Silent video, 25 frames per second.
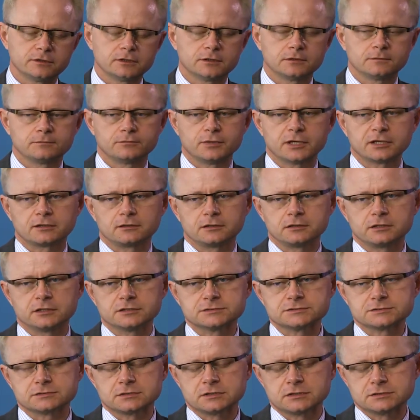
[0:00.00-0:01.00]
Uh, Baggoley
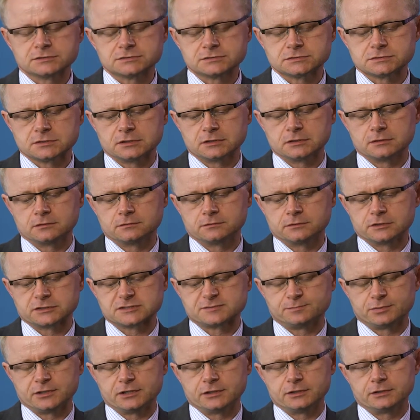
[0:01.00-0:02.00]
has, has
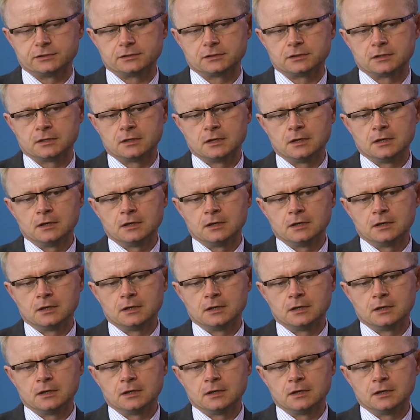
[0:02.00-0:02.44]
explained.